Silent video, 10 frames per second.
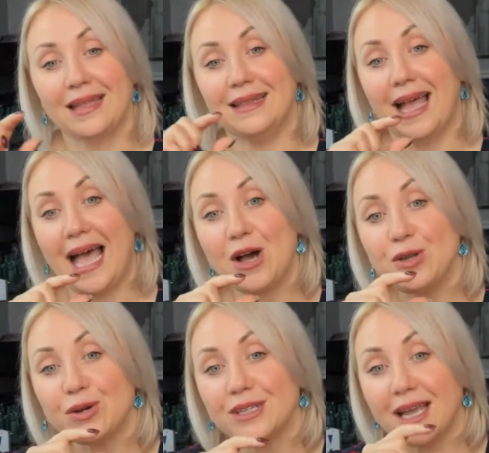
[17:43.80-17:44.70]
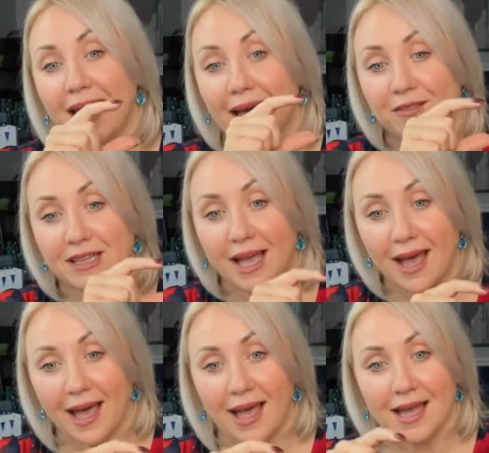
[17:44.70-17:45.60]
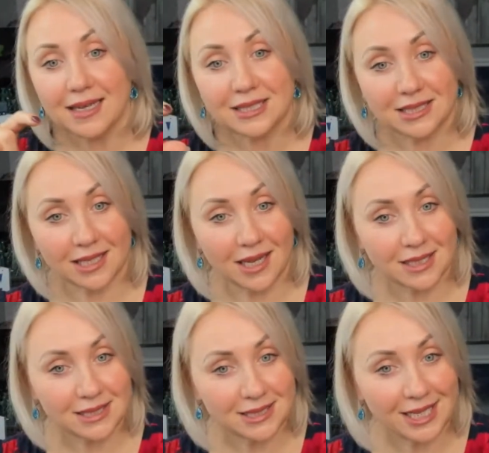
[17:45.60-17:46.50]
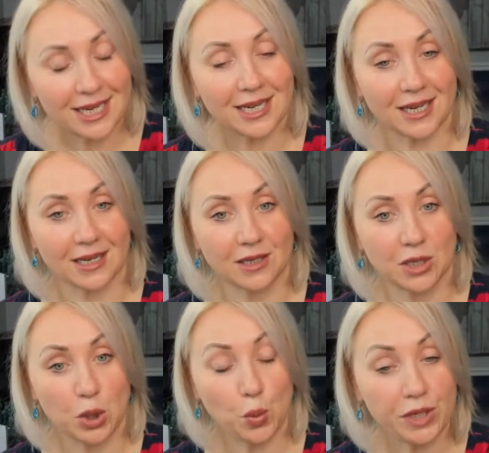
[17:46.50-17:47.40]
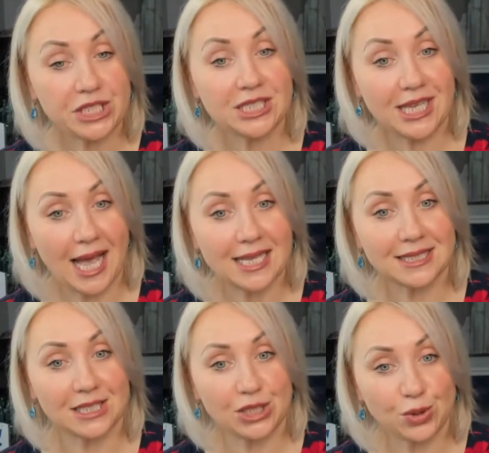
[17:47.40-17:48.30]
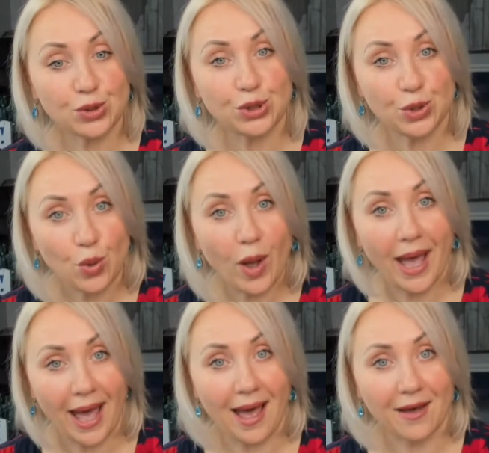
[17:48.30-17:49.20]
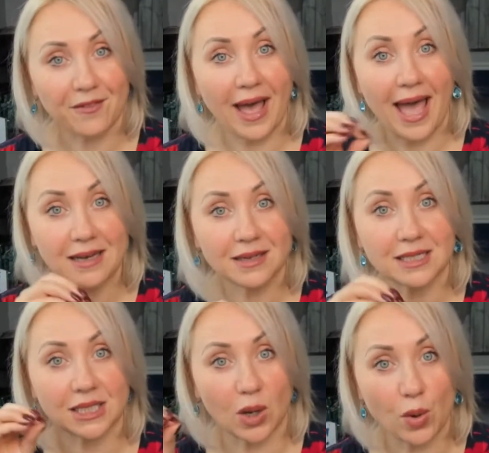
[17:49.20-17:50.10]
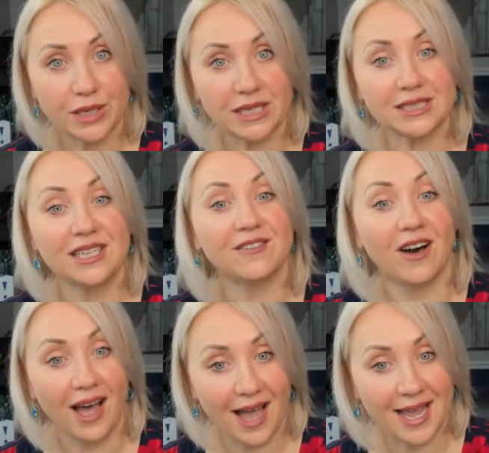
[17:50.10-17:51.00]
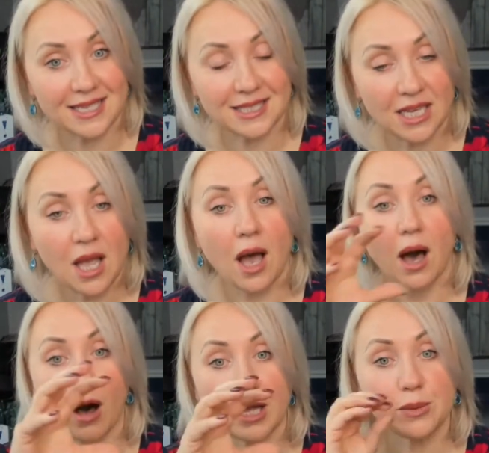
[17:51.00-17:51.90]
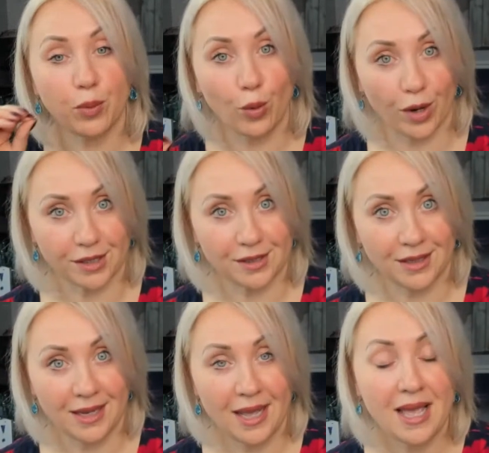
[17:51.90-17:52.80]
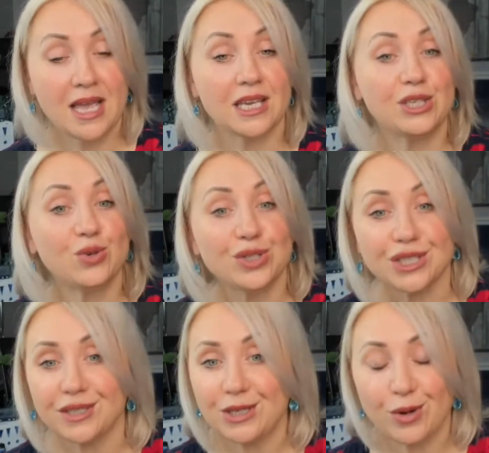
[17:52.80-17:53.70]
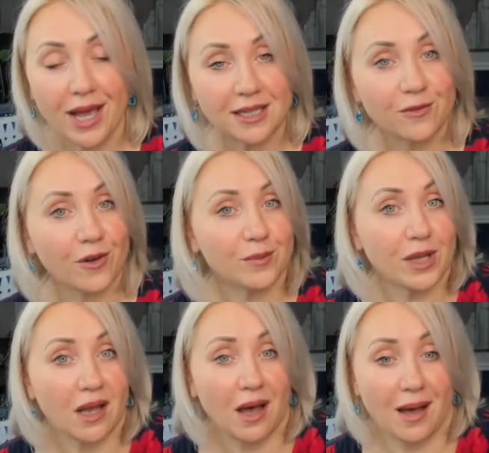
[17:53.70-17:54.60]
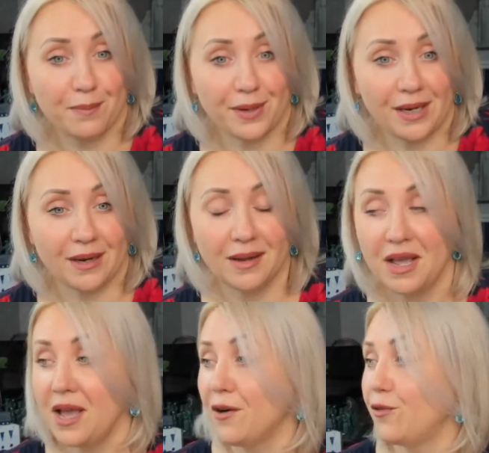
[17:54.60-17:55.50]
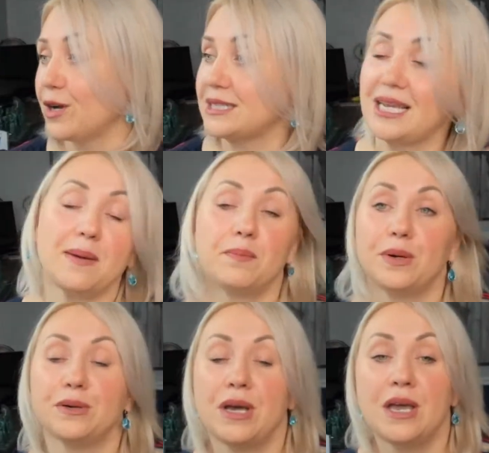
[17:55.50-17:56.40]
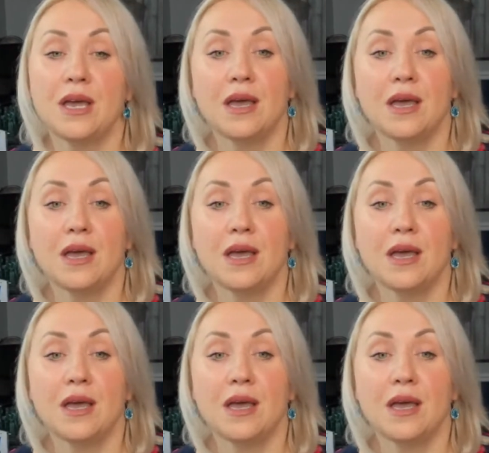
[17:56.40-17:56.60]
now you're going to have an extra sticker which says that you do have electronic device on board. Usually you get it from the company. For example,